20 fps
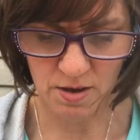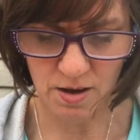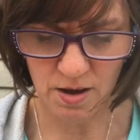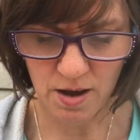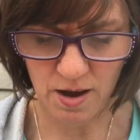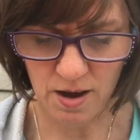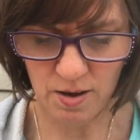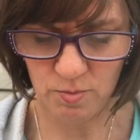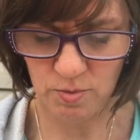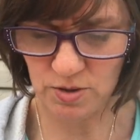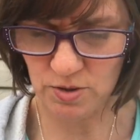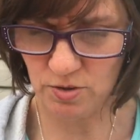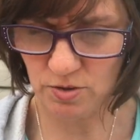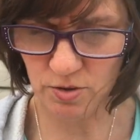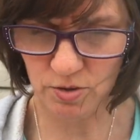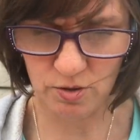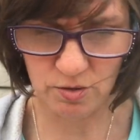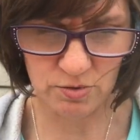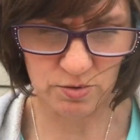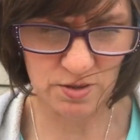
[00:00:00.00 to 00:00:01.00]
I wish
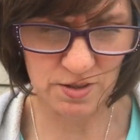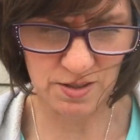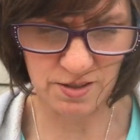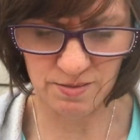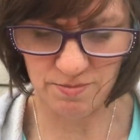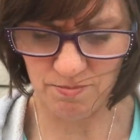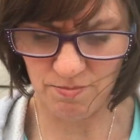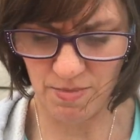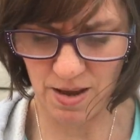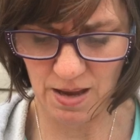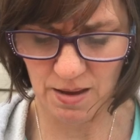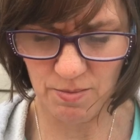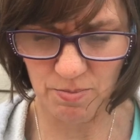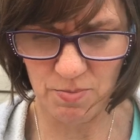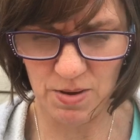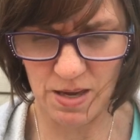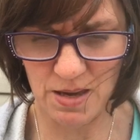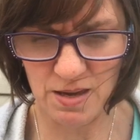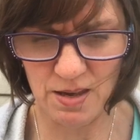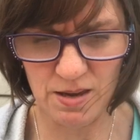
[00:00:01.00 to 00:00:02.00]
girls didn't make
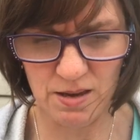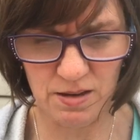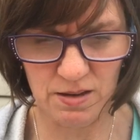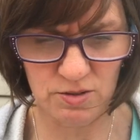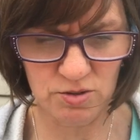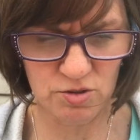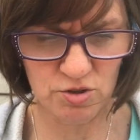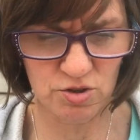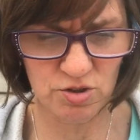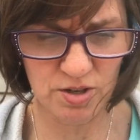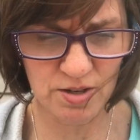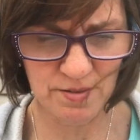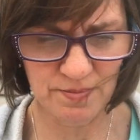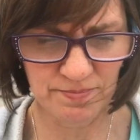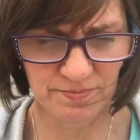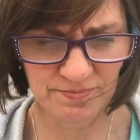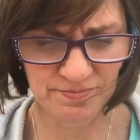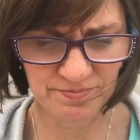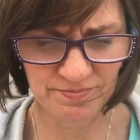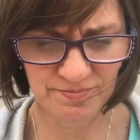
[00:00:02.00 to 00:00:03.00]
me itch.
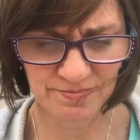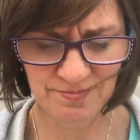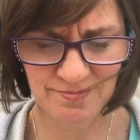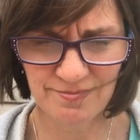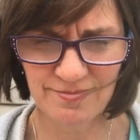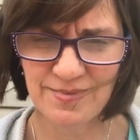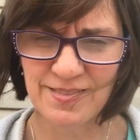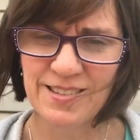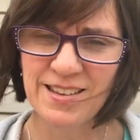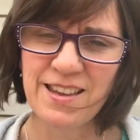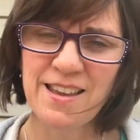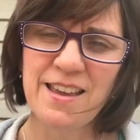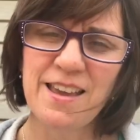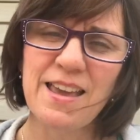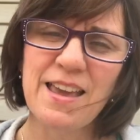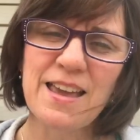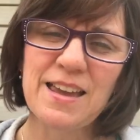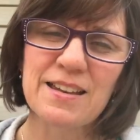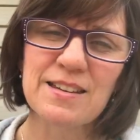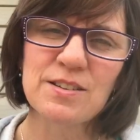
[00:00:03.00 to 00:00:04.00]

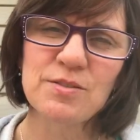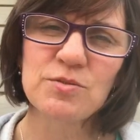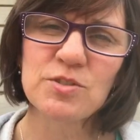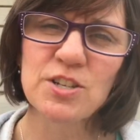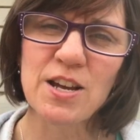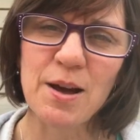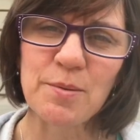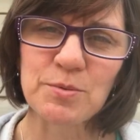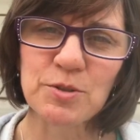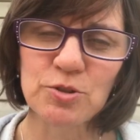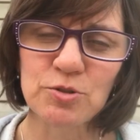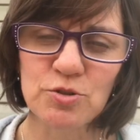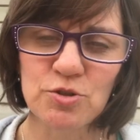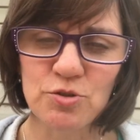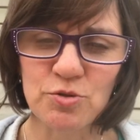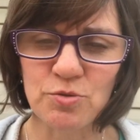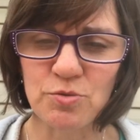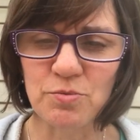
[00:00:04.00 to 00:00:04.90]
End of chapter 2.